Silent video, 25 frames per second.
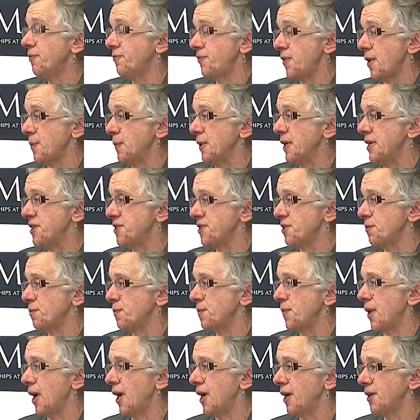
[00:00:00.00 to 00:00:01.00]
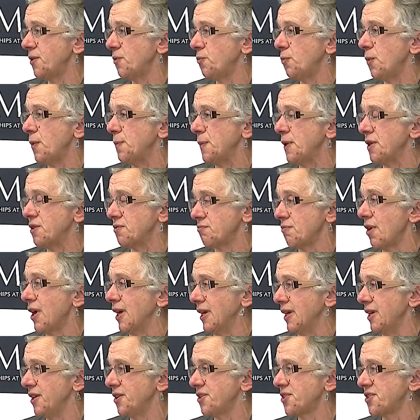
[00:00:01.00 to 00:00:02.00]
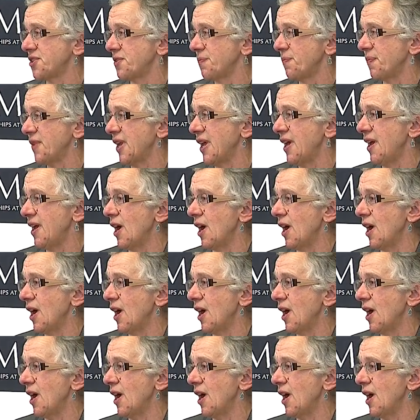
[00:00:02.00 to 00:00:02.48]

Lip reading: feminism and women's rights.